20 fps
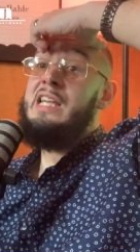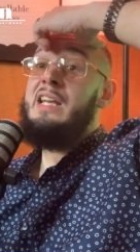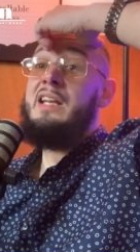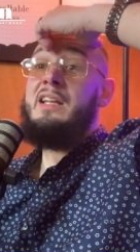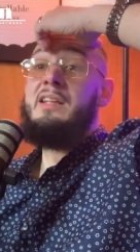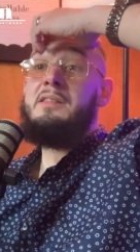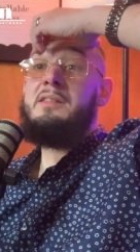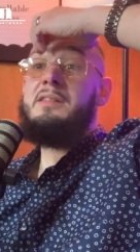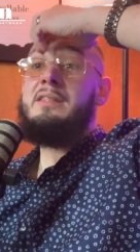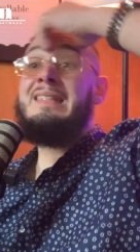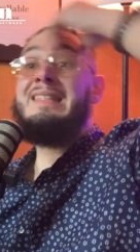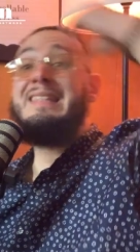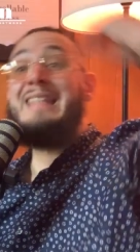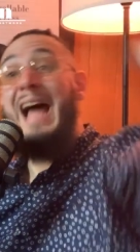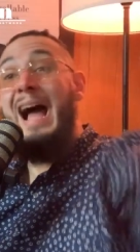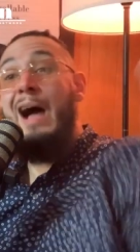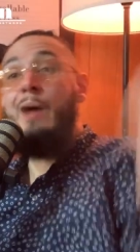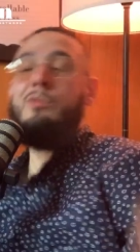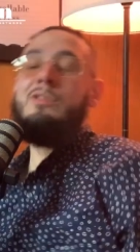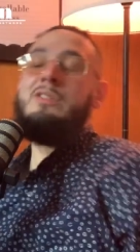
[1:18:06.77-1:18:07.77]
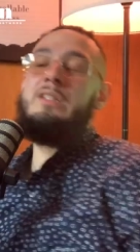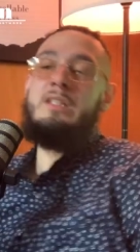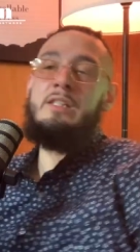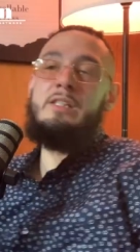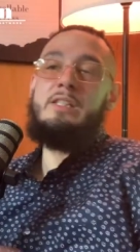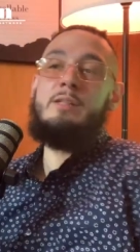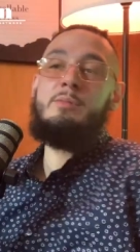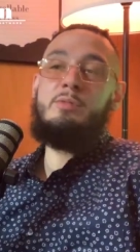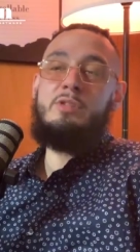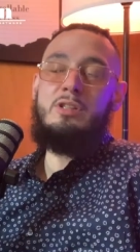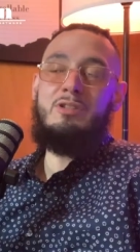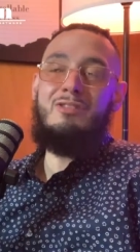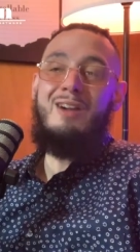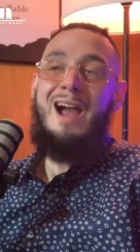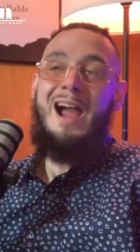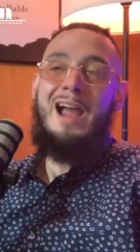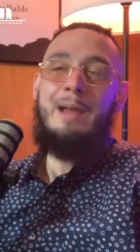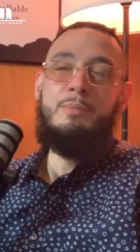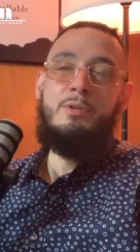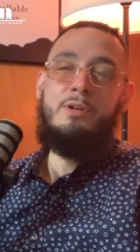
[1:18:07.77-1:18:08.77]
hit a thousand
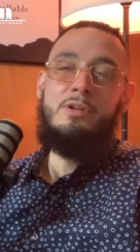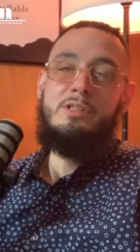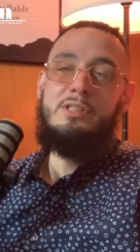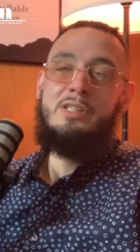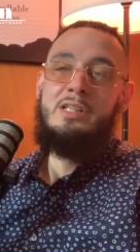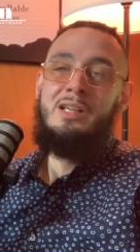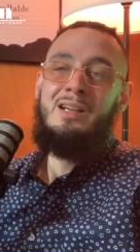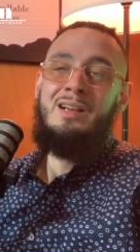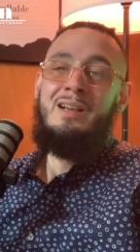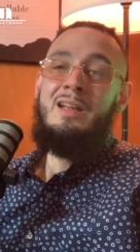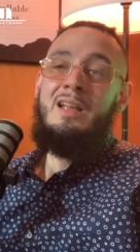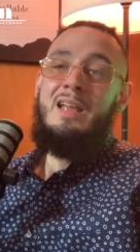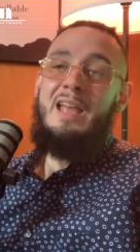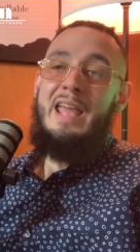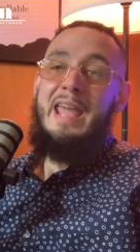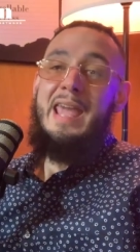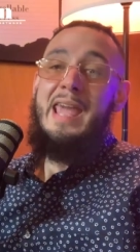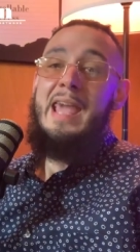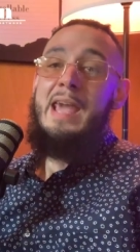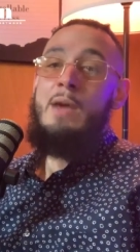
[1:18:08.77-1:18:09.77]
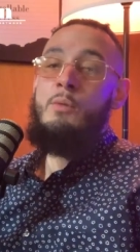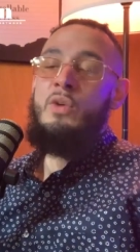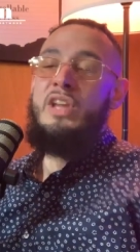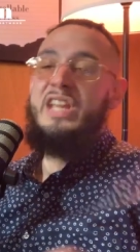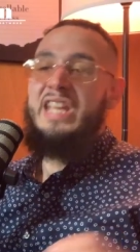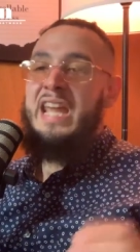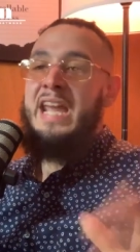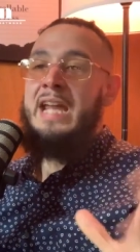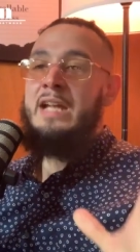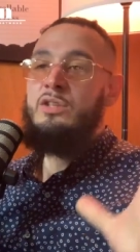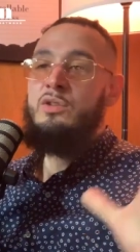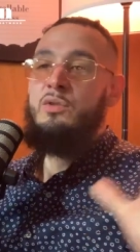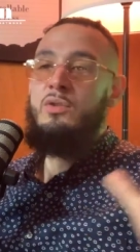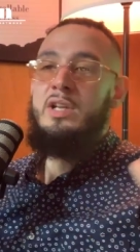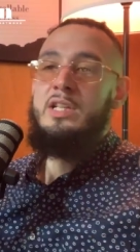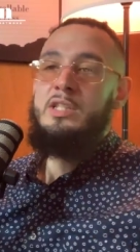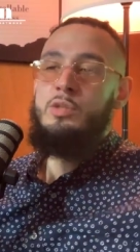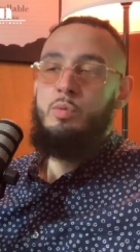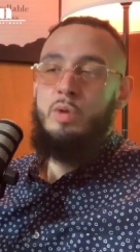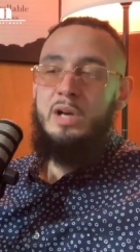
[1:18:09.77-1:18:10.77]
subscribers. And we can't do
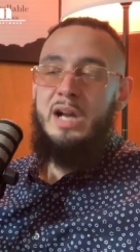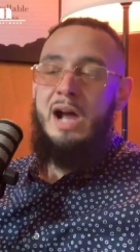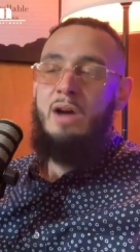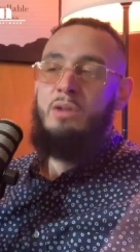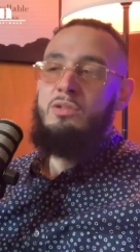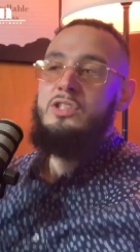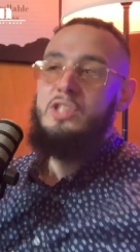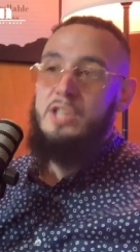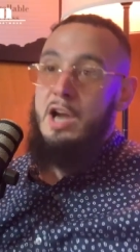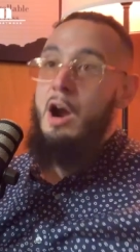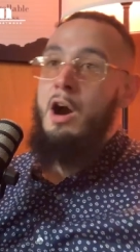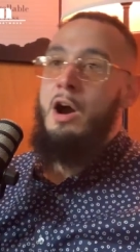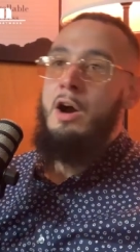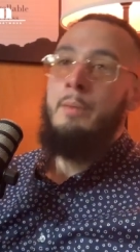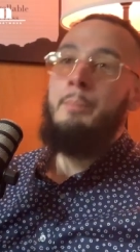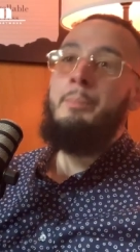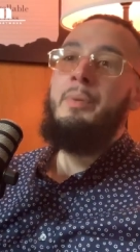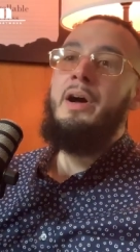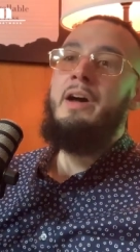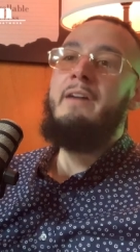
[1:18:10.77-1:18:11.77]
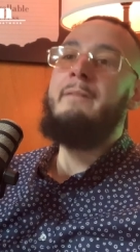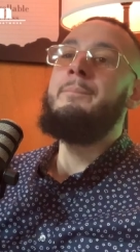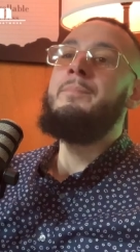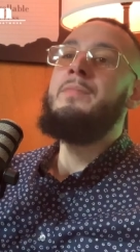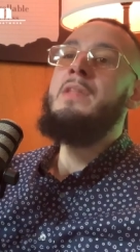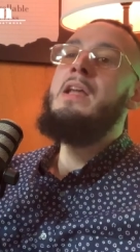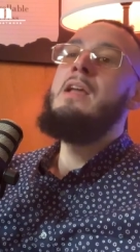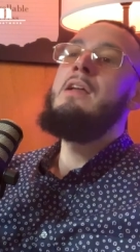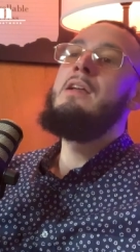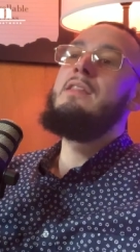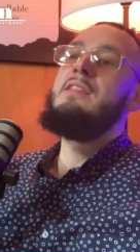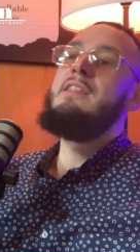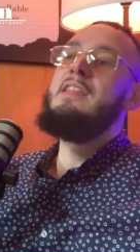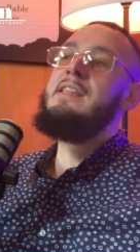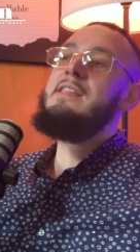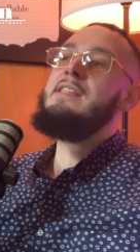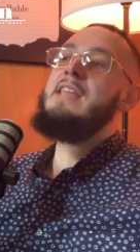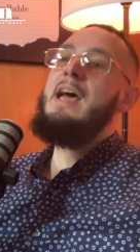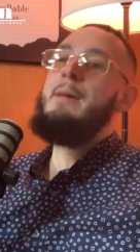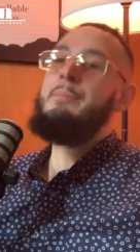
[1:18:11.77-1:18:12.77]
this without y'all. But
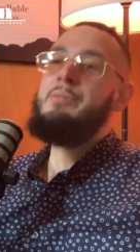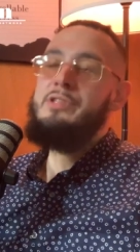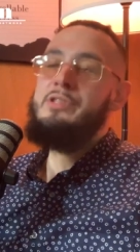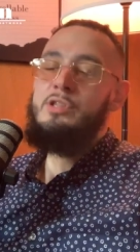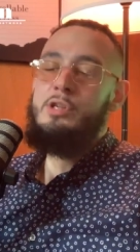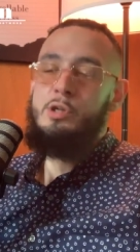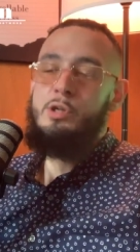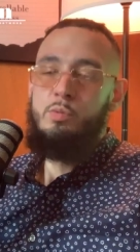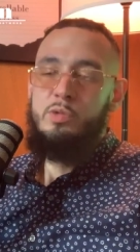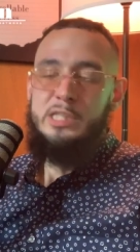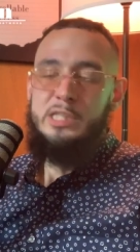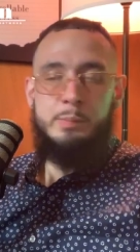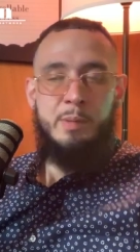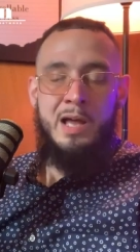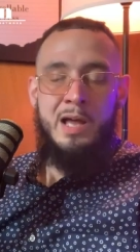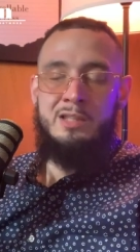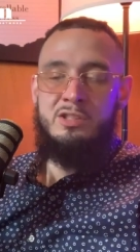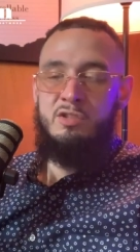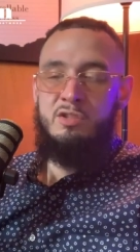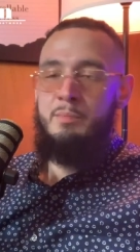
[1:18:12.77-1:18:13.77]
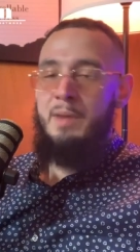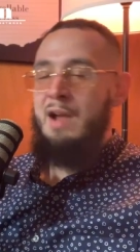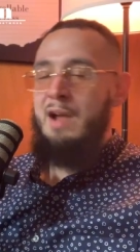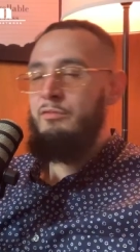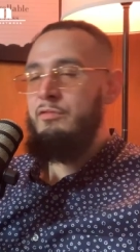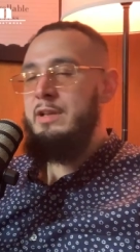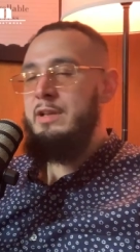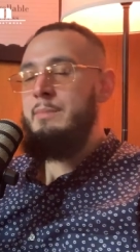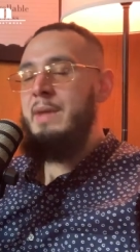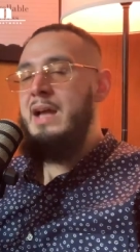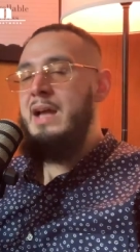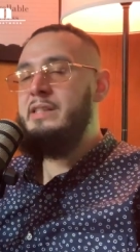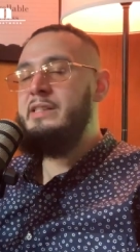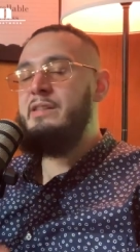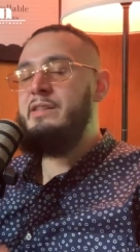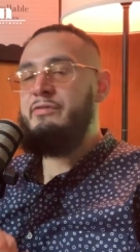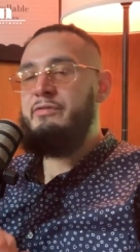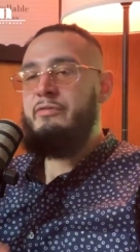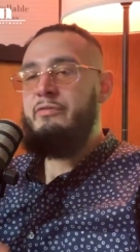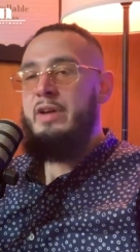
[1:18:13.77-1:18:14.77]
this episode was sponsored by Remax
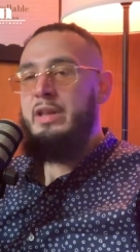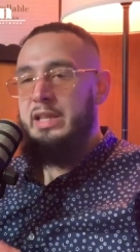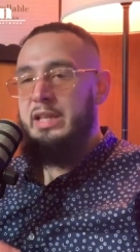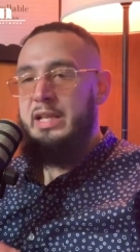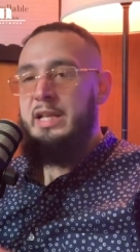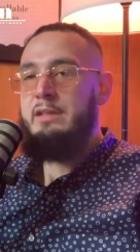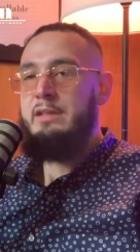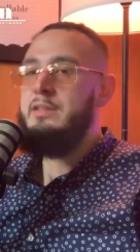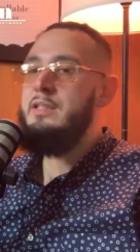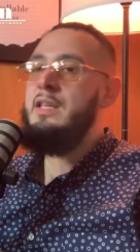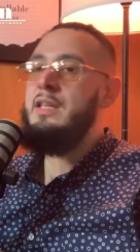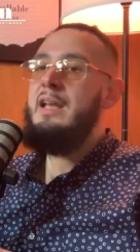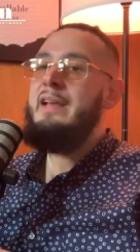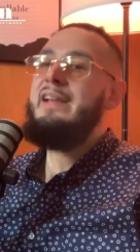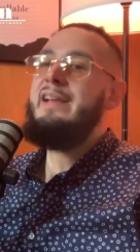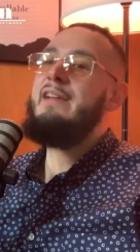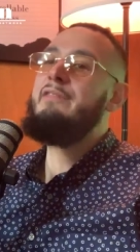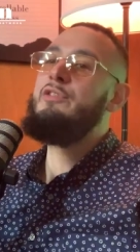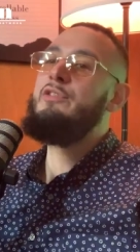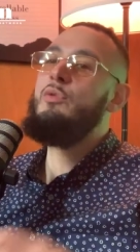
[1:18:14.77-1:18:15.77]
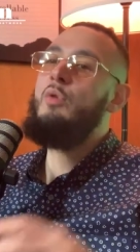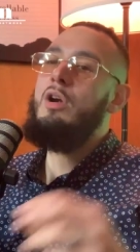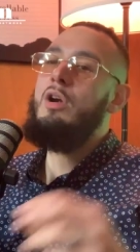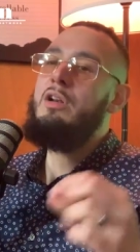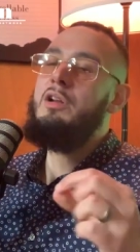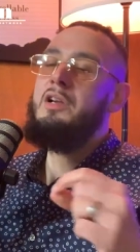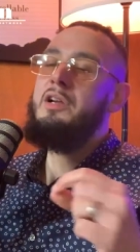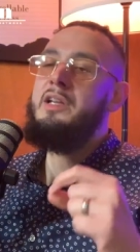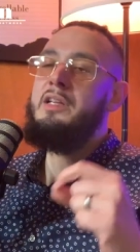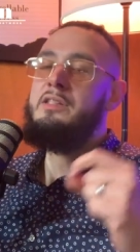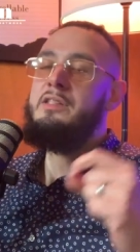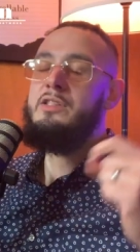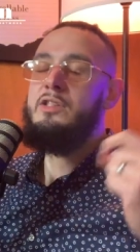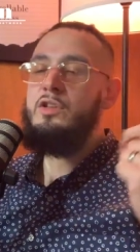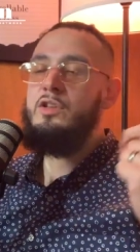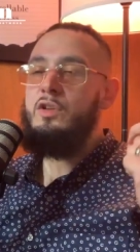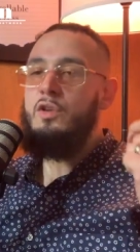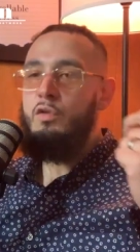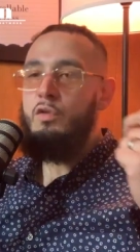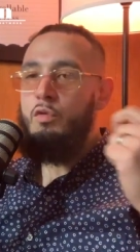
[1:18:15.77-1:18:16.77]
Affiliates. If you are looking
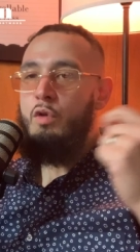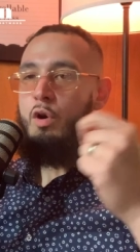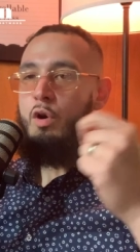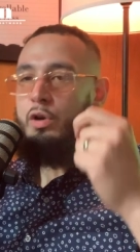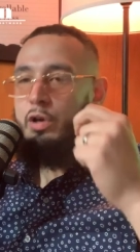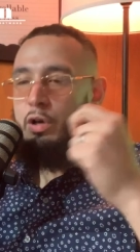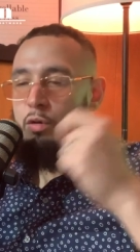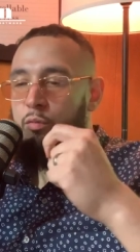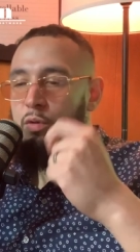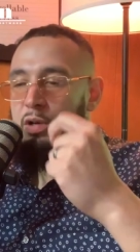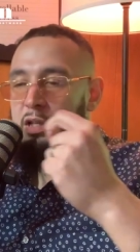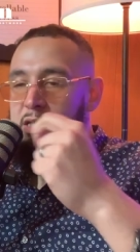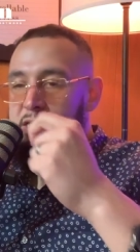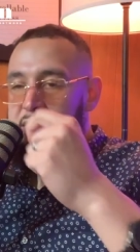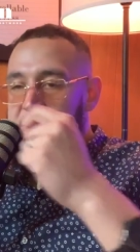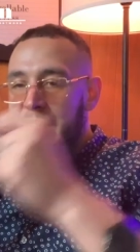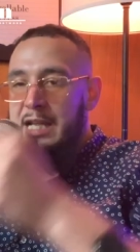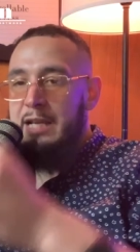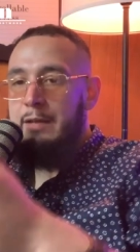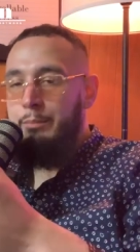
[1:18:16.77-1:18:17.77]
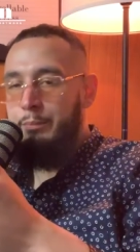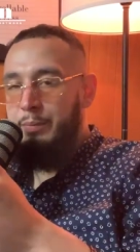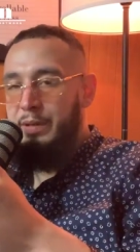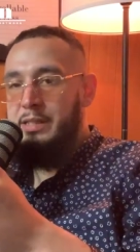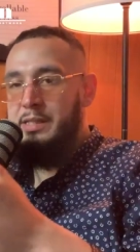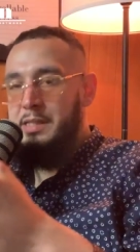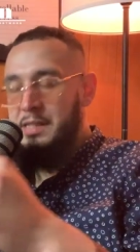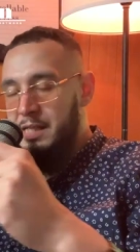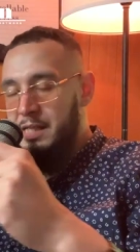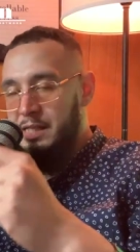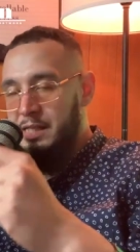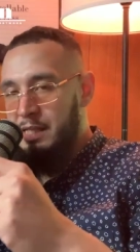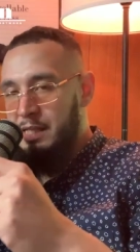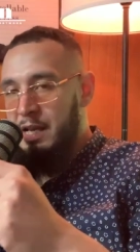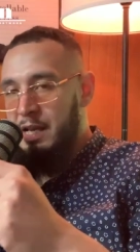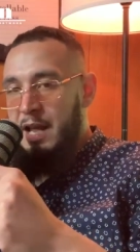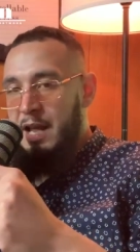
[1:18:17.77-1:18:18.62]
to grow your real estate business